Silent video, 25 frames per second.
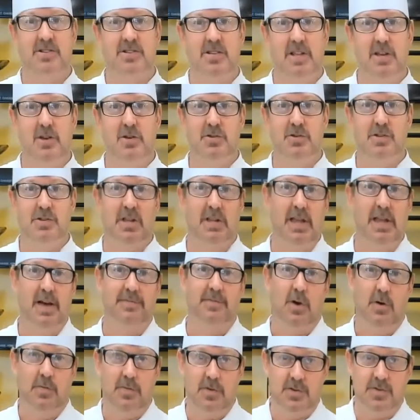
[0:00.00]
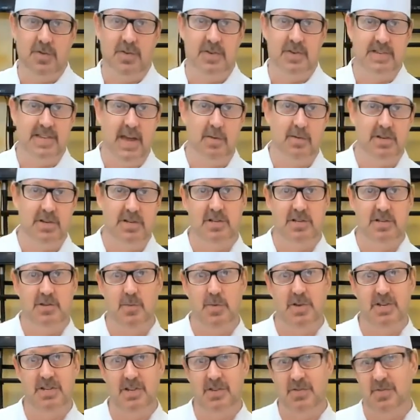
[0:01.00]
used the leftovers for sandwiches, and
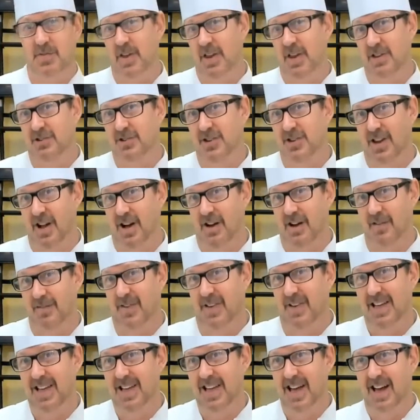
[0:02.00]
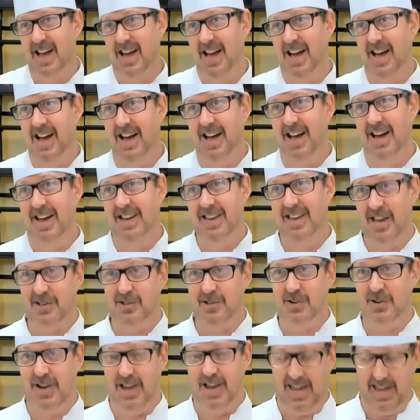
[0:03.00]
we just finished it off
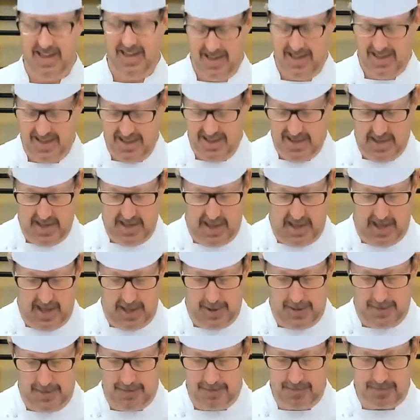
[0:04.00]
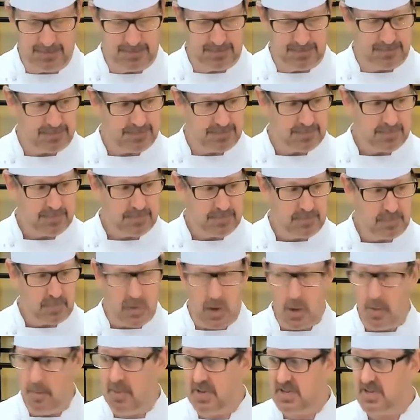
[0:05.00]
yesterday.
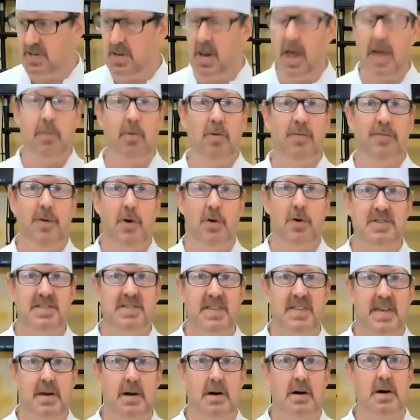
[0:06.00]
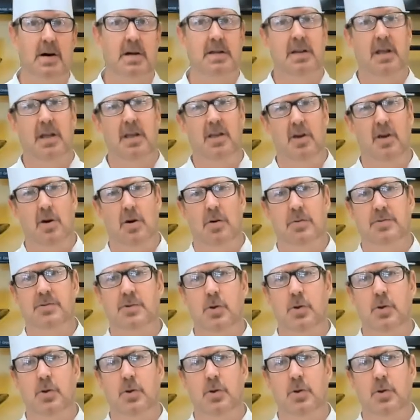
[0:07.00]
But tonight we're focusing on, sort